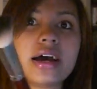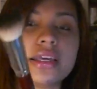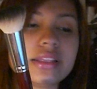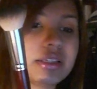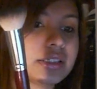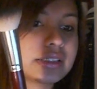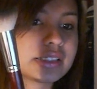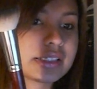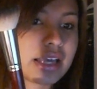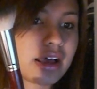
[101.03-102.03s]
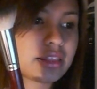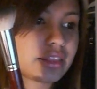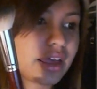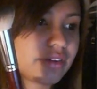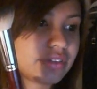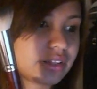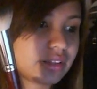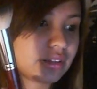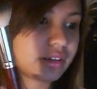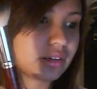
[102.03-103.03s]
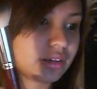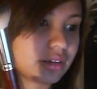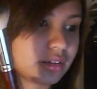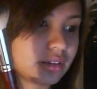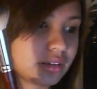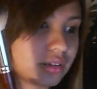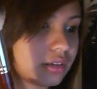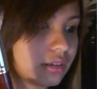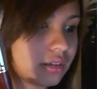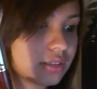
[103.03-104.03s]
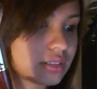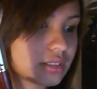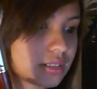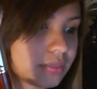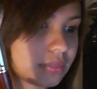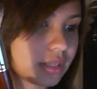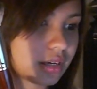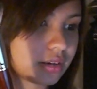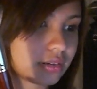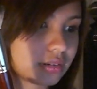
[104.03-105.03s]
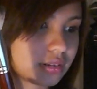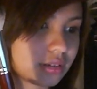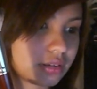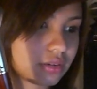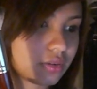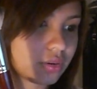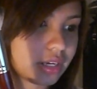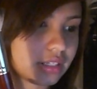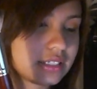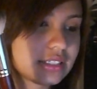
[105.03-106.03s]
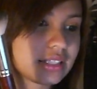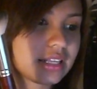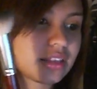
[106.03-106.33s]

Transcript: I think this is 11 something. Okay, this is the